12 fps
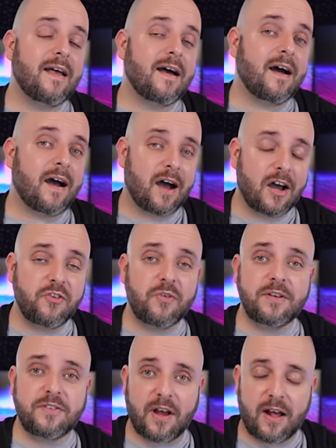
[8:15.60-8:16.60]

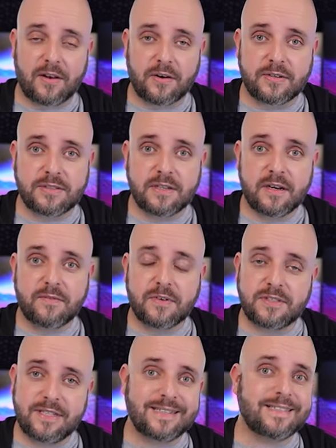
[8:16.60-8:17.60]
$100 for
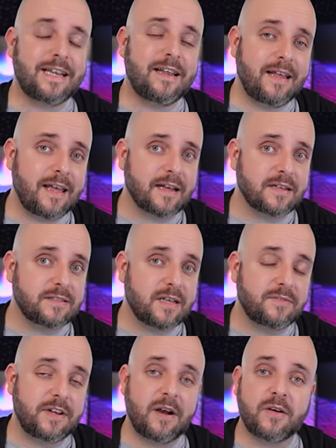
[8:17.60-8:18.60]
16 gigs
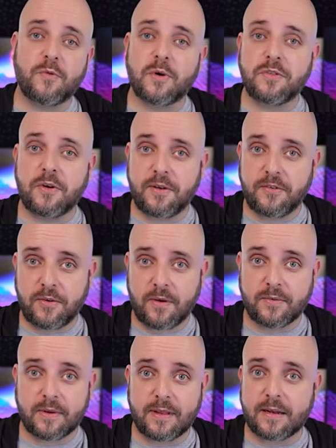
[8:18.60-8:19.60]
of DDR4
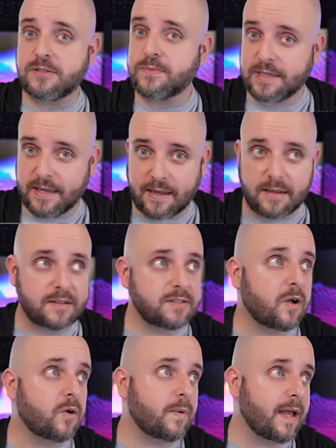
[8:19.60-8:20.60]
3200. That is ridiculous
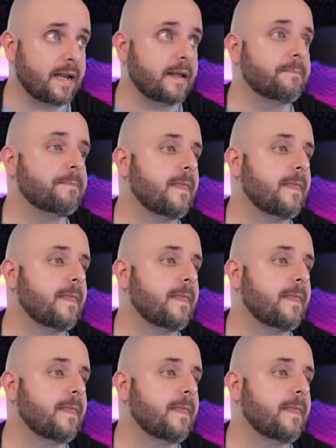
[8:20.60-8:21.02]
already.